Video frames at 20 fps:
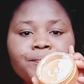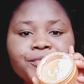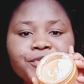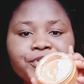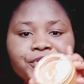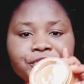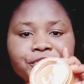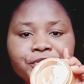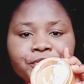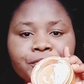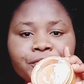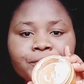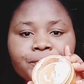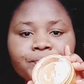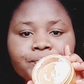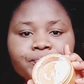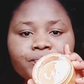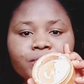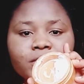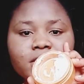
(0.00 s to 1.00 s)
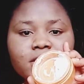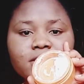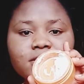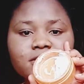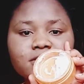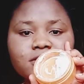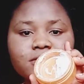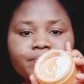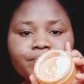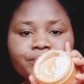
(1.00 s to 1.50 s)
pure. It
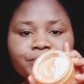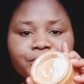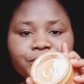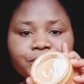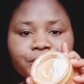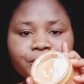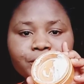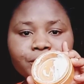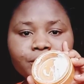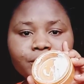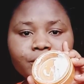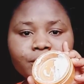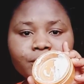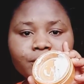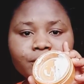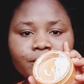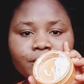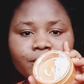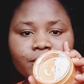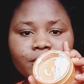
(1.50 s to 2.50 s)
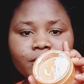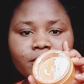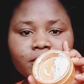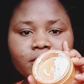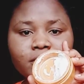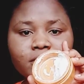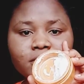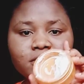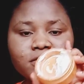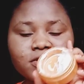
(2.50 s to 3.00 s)
is pure.
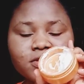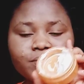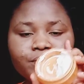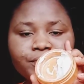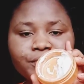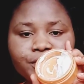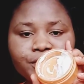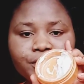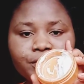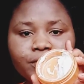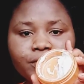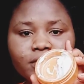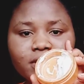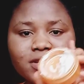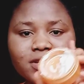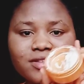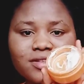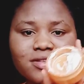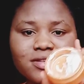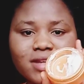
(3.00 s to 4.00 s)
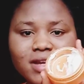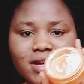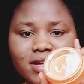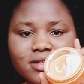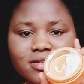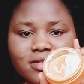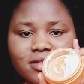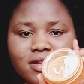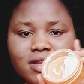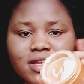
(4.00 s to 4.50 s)
It is pure inside.
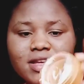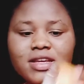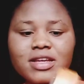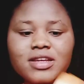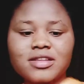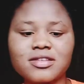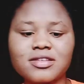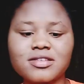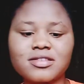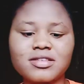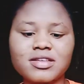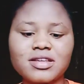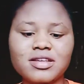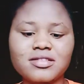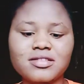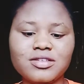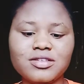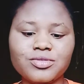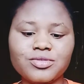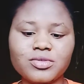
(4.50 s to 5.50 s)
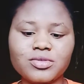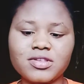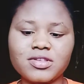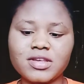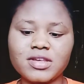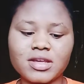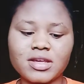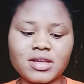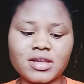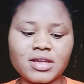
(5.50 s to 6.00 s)
It is easy to
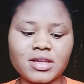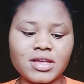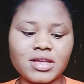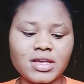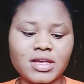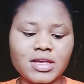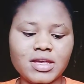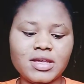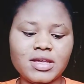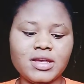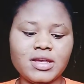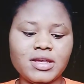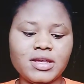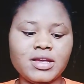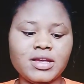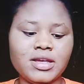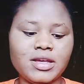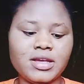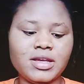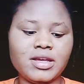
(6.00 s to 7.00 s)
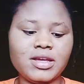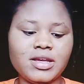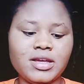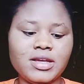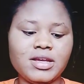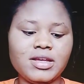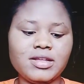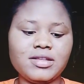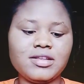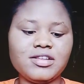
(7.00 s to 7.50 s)
take.
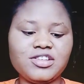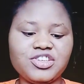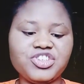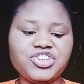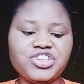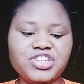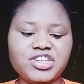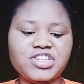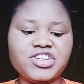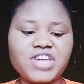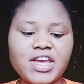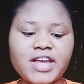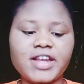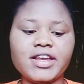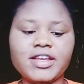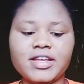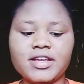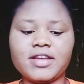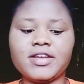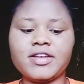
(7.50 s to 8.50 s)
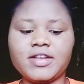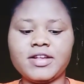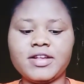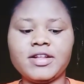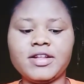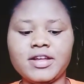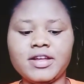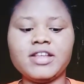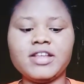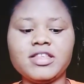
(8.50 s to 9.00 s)
It is shelly
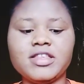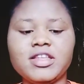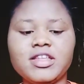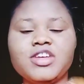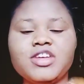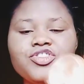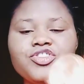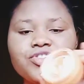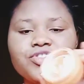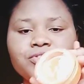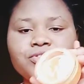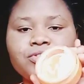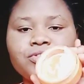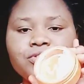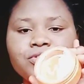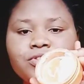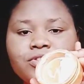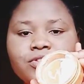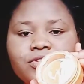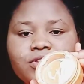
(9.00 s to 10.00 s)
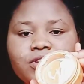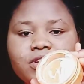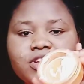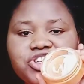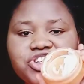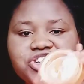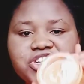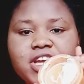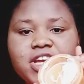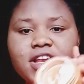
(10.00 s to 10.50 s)
in nature.
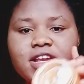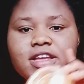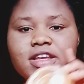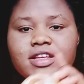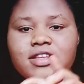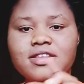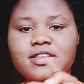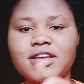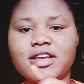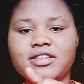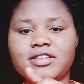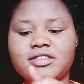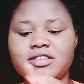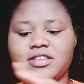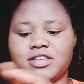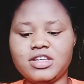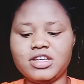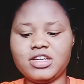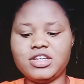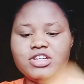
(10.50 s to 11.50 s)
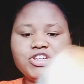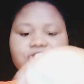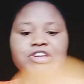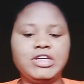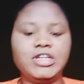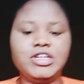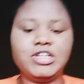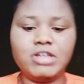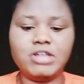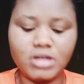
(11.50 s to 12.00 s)
Shelly. That's
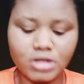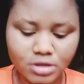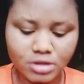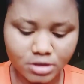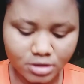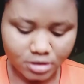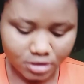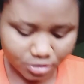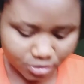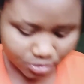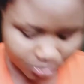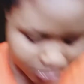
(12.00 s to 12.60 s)
oh,